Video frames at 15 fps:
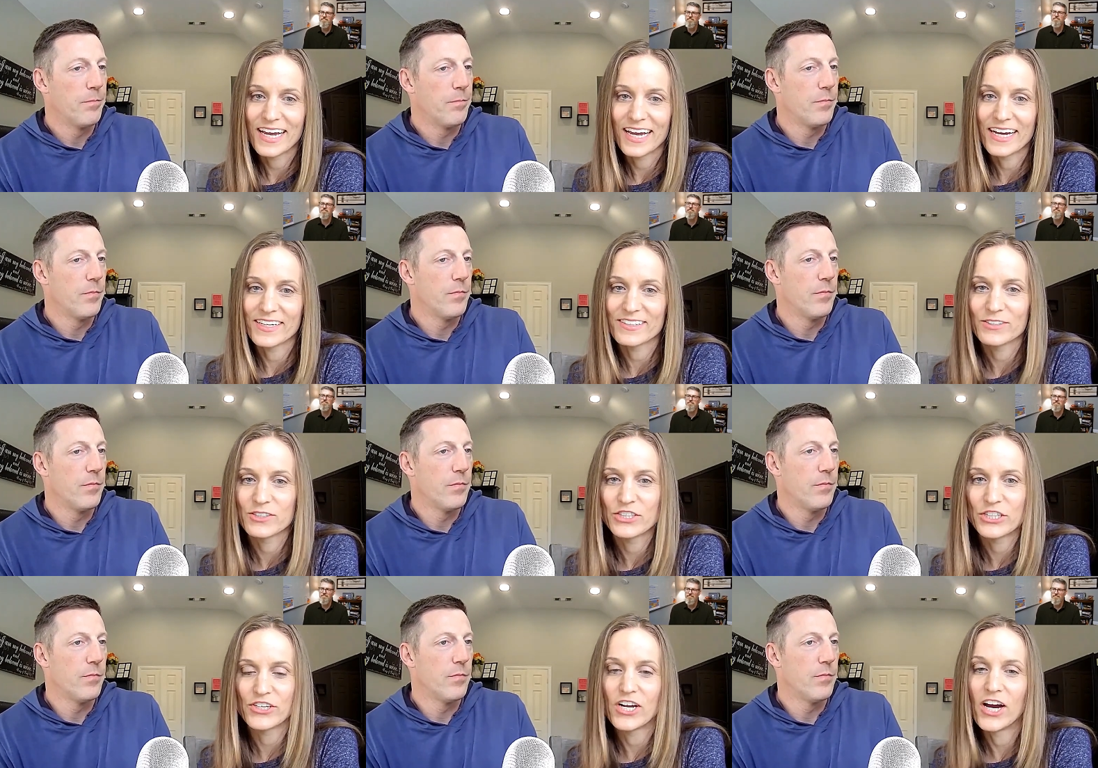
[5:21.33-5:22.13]

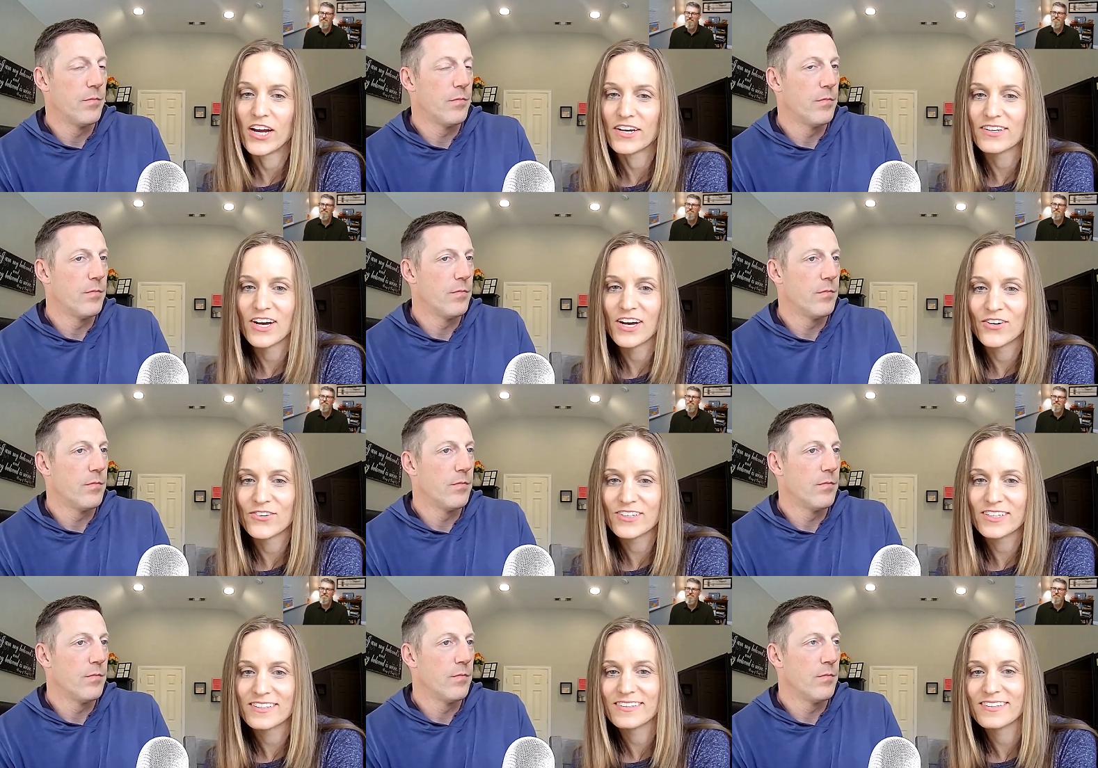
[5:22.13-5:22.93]
Speaker 1: and you're not
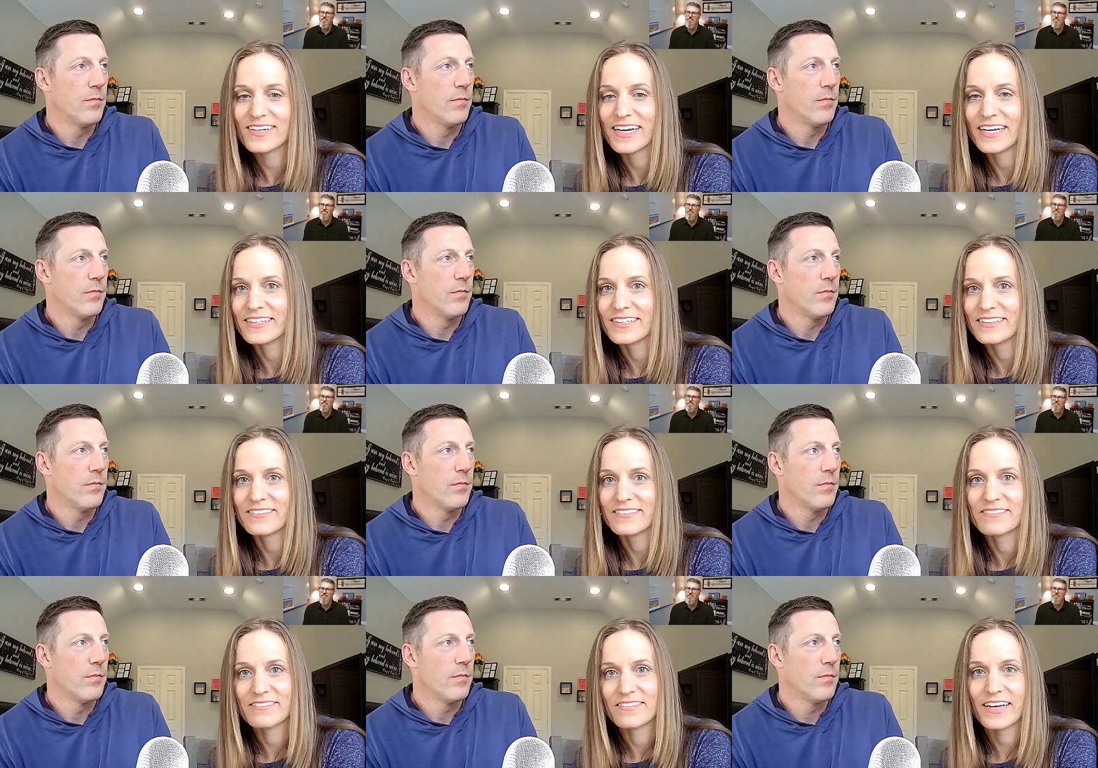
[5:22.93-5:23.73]
alone and